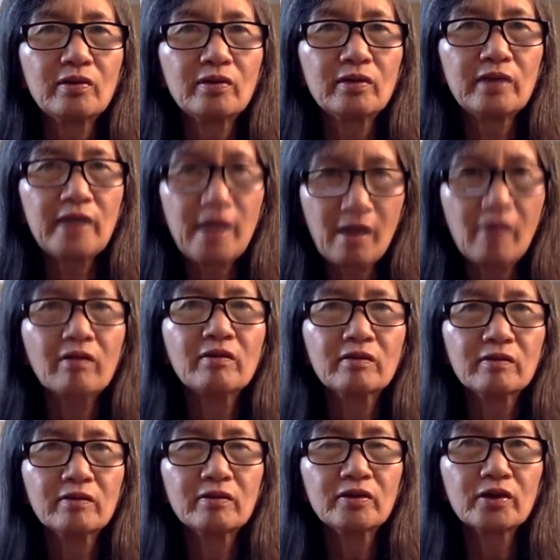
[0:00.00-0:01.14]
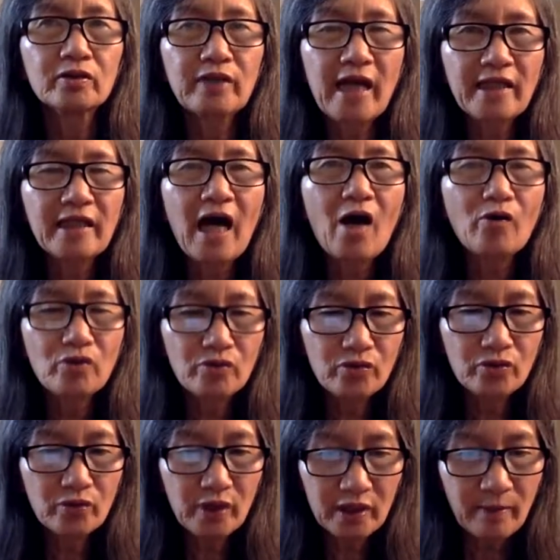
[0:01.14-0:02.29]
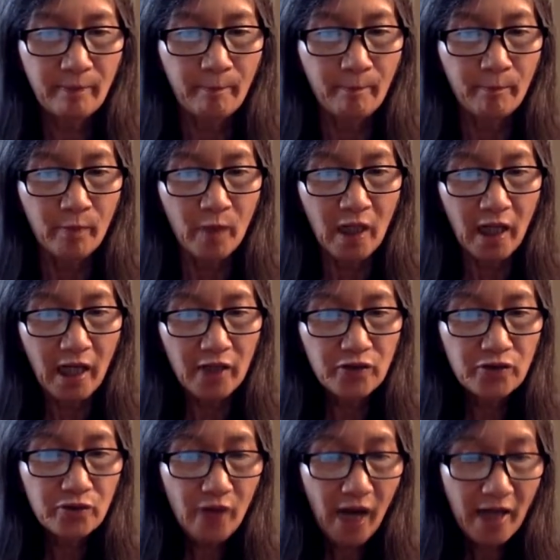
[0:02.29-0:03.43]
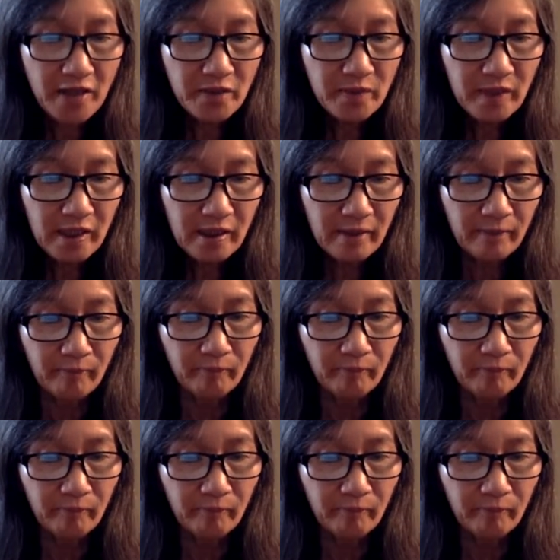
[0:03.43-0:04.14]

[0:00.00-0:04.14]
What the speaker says: Yeah, so that's how you do it. And you ask me